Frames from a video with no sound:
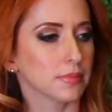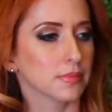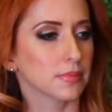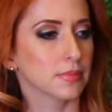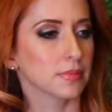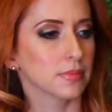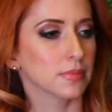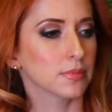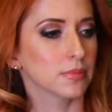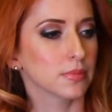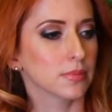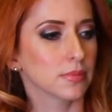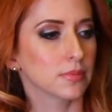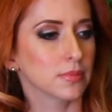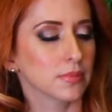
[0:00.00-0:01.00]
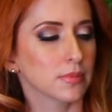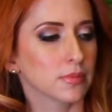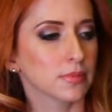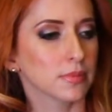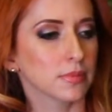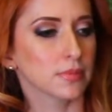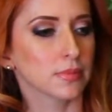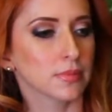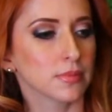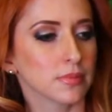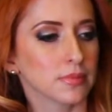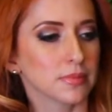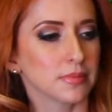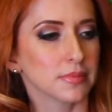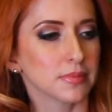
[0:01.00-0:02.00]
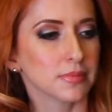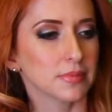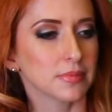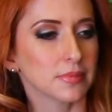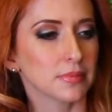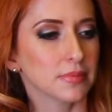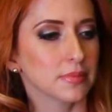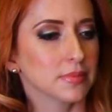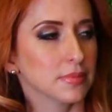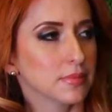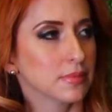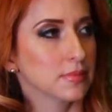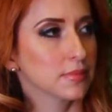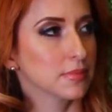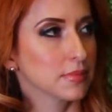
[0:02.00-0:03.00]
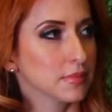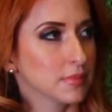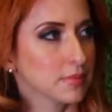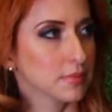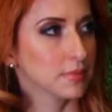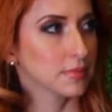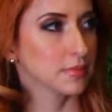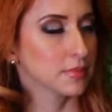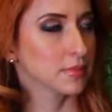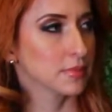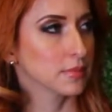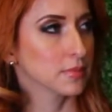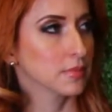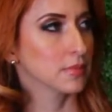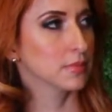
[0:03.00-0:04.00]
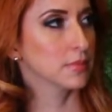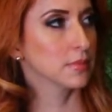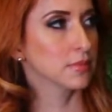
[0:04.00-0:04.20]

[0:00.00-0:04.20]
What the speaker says: This person isn't speaking.